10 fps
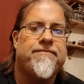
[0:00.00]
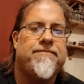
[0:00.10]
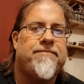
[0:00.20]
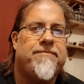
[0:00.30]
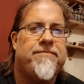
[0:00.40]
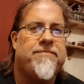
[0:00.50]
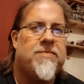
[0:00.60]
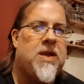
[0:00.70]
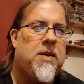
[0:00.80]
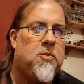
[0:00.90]

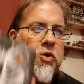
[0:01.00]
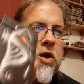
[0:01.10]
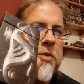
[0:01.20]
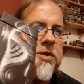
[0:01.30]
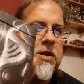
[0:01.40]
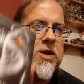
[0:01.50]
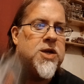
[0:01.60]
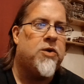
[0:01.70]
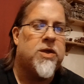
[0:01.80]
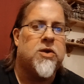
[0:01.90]
How many more times can I
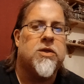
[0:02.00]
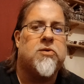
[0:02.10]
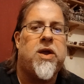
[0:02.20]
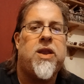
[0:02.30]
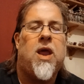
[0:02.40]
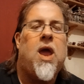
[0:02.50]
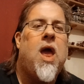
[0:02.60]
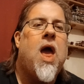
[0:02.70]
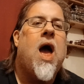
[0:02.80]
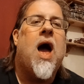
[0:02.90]
show this on screen?
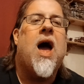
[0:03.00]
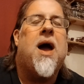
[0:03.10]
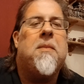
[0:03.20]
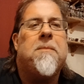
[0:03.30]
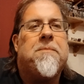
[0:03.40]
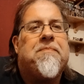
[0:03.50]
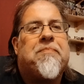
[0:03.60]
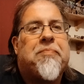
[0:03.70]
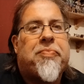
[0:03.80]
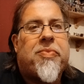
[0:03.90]
And
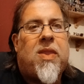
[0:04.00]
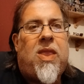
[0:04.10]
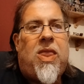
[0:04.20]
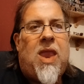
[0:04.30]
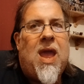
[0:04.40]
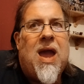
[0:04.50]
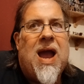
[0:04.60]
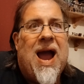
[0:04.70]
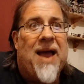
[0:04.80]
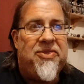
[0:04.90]

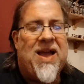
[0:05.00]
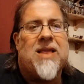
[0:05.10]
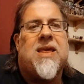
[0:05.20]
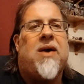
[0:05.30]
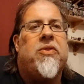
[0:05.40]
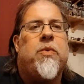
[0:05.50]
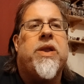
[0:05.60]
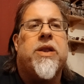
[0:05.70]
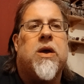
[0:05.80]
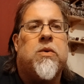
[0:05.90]
that's out the
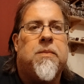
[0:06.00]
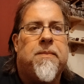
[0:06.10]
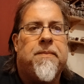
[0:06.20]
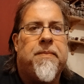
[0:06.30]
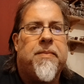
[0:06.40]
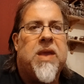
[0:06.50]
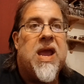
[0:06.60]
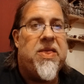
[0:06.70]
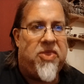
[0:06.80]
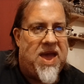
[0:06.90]
window
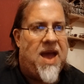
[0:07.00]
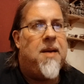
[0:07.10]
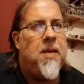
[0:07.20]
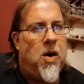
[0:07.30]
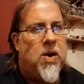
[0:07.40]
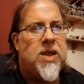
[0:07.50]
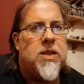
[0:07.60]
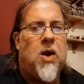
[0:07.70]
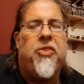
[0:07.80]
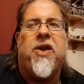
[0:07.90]
in their
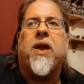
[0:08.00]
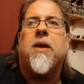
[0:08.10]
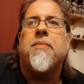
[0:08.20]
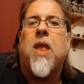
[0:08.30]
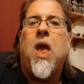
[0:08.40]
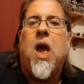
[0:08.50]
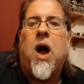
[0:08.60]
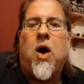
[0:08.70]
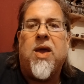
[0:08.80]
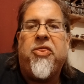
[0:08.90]
eyes, I think.
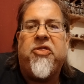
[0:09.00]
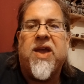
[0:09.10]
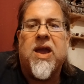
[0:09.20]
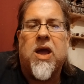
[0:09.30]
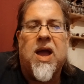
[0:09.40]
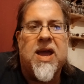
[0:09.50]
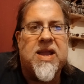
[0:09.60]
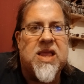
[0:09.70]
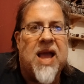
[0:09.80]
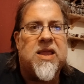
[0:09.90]
I think a
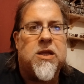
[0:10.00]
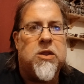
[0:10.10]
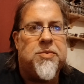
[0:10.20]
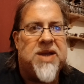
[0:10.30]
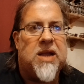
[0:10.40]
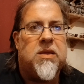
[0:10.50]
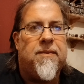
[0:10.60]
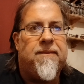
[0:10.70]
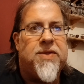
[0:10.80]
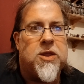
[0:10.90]
tactical
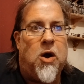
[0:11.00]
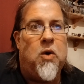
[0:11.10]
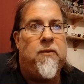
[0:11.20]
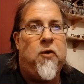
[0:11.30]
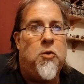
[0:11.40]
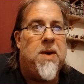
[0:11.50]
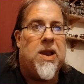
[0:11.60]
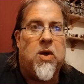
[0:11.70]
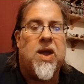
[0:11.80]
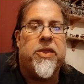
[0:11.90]
objective style
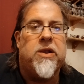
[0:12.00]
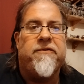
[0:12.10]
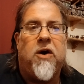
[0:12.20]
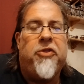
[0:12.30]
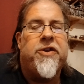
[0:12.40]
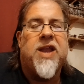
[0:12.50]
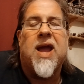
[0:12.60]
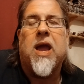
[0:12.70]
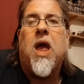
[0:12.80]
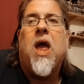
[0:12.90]
format like the Leviathan deck